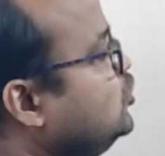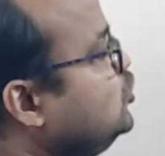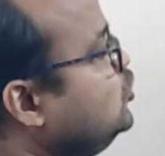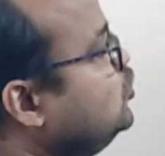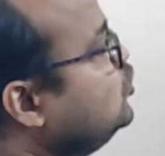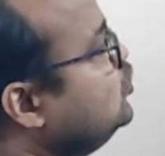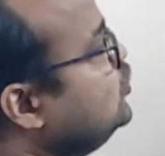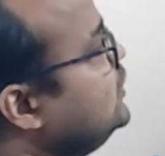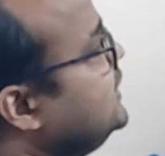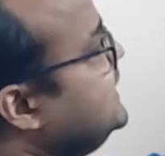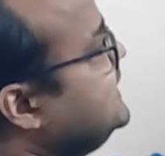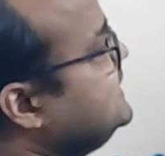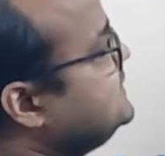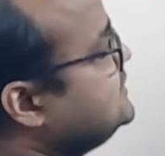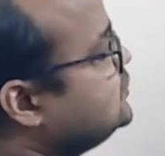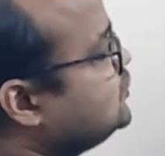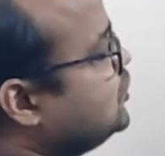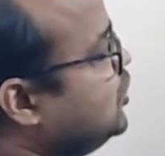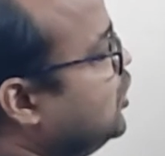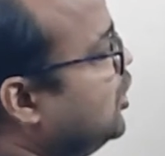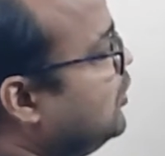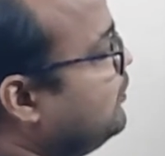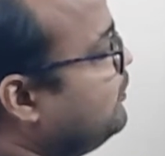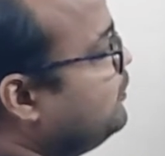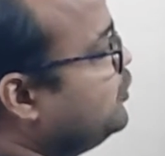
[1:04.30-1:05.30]
to its
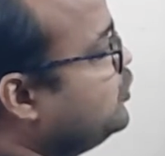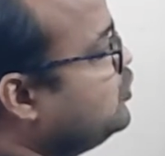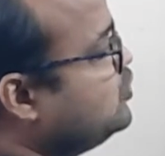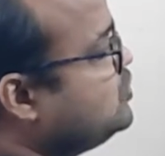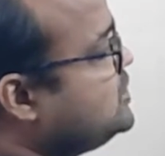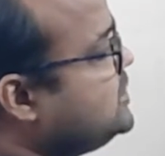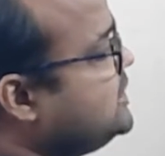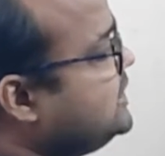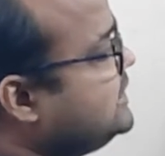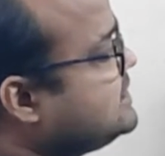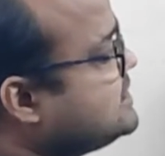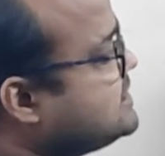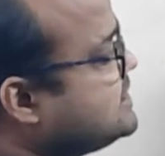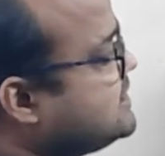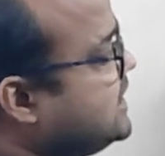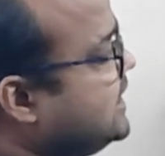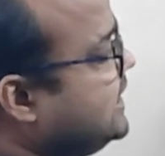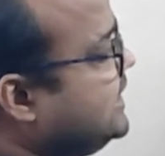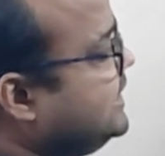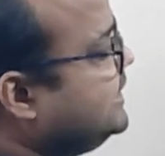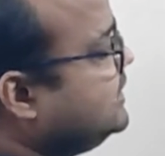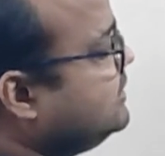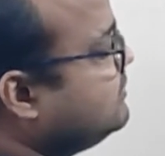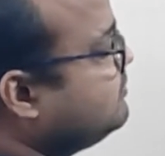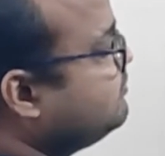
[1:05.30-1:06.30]
opposite
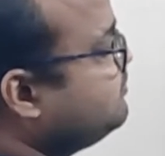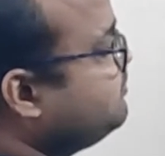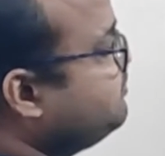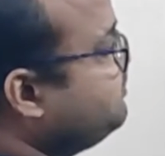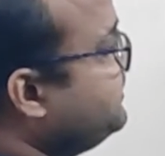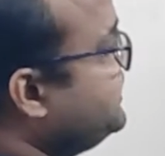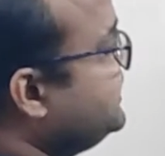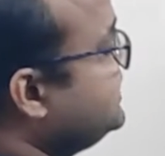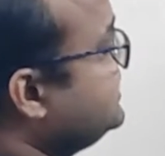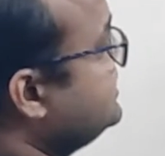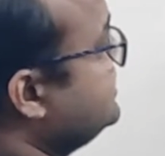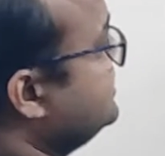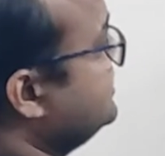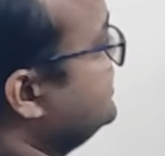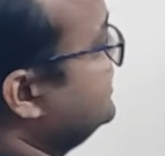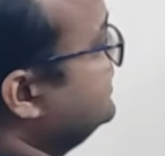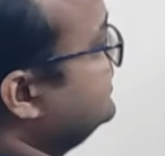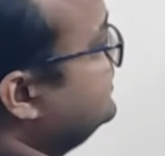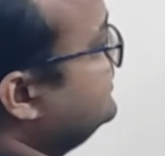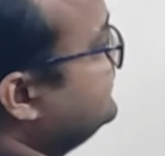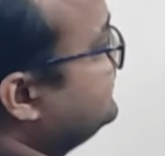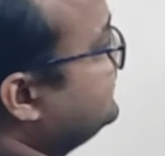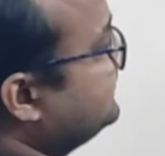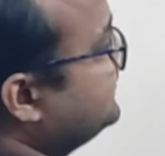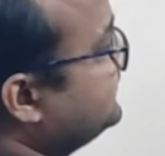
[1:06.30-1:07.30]
side
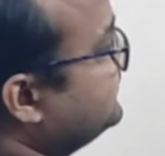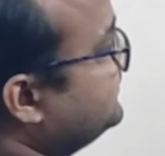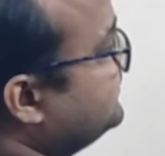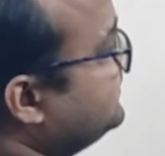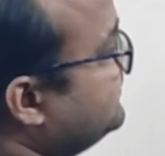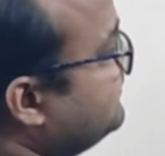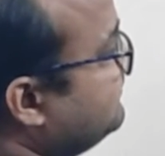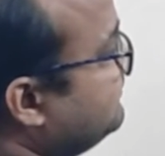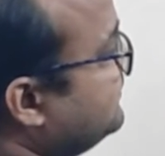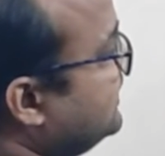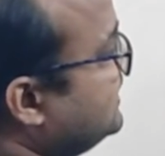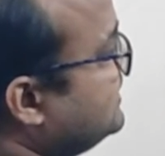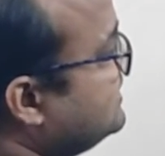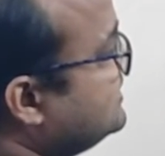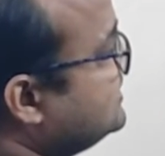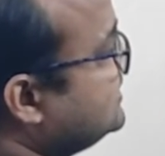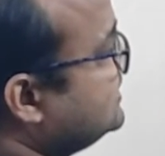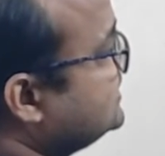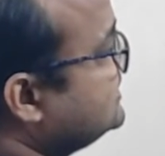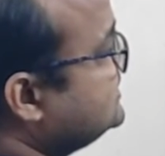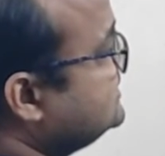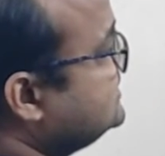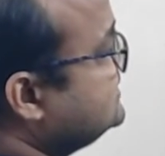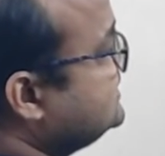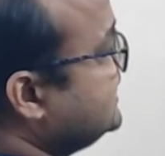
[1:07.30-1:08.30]
BC
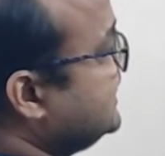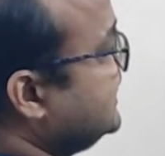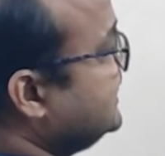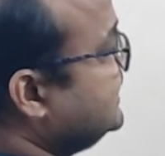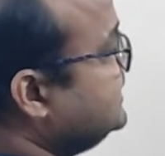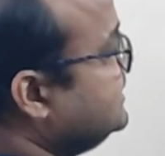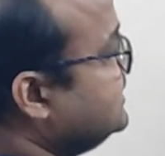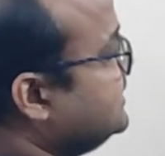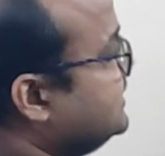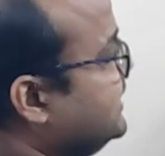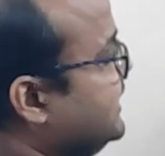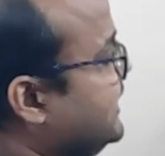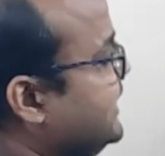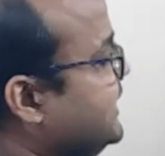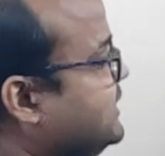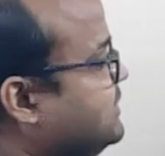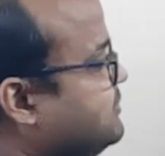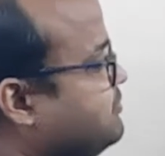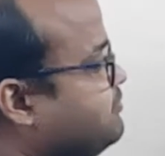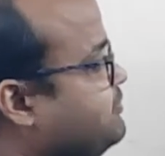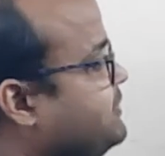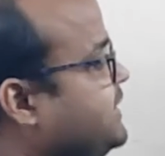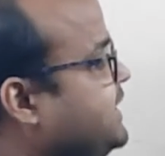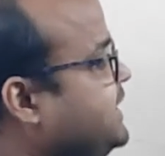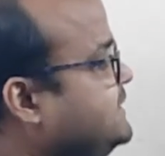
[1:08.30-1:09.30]
such that
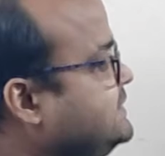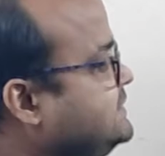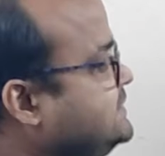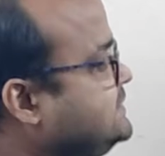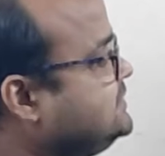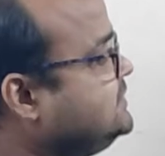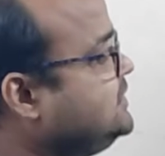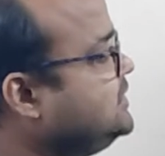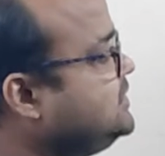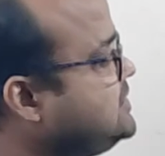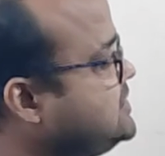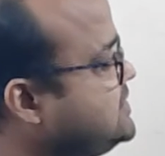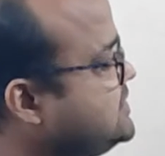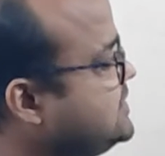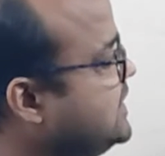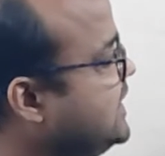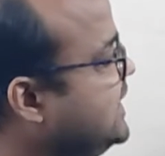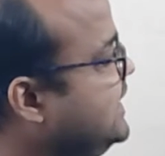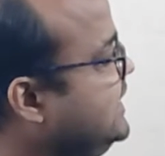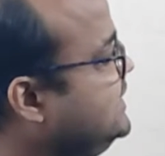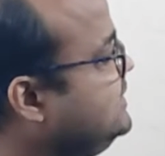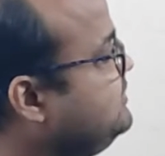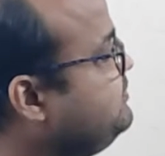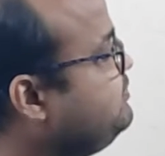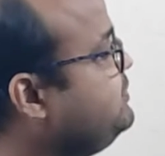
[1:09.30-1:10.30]
it meets the
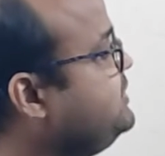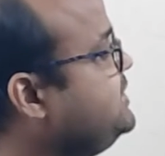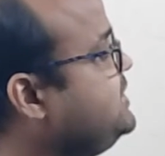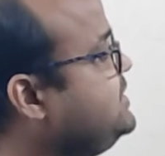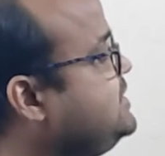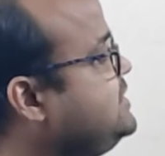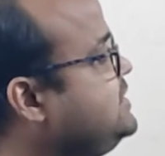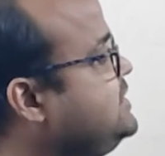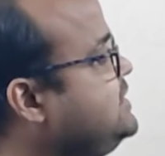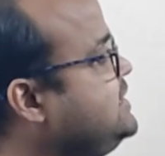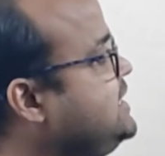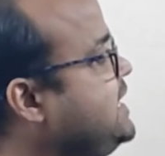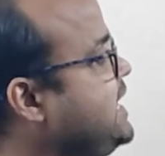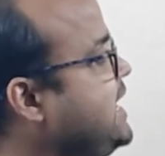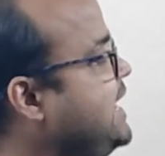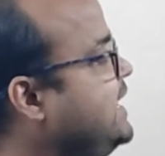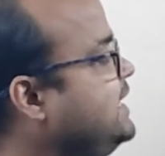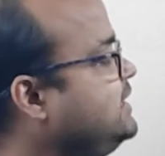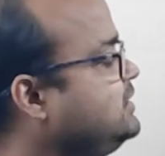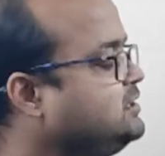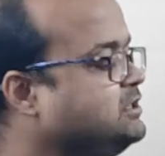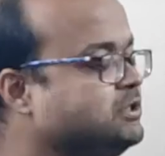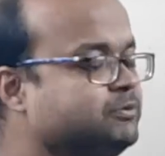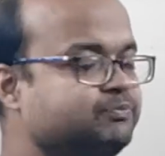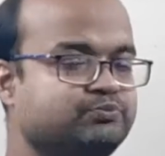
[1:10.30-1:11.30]
side BC
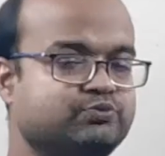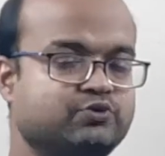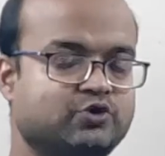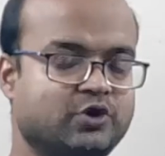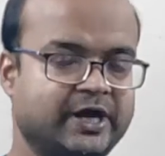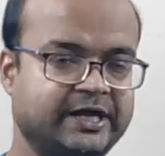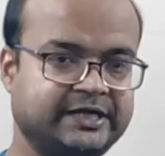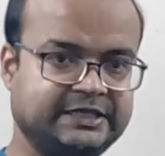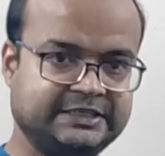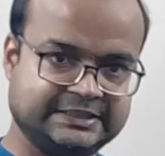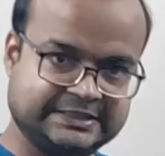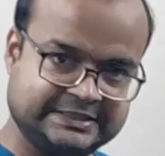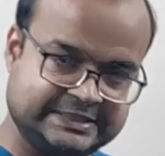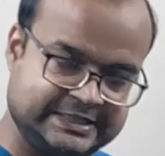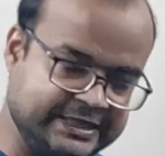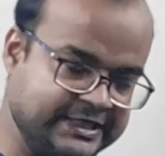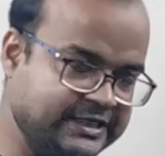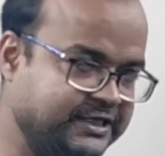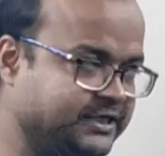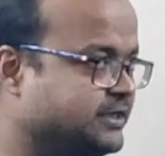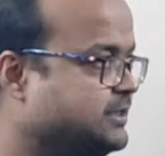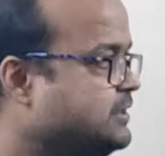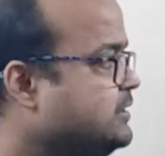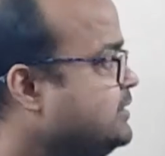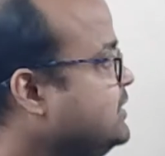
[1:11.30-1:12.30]
at the point
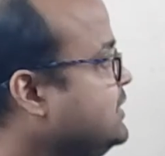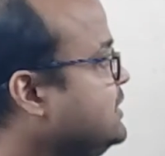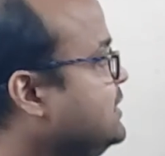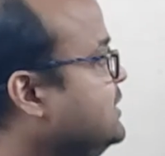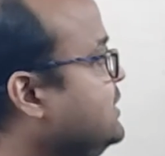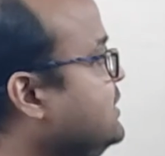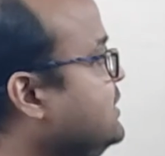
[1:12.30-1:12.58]
D.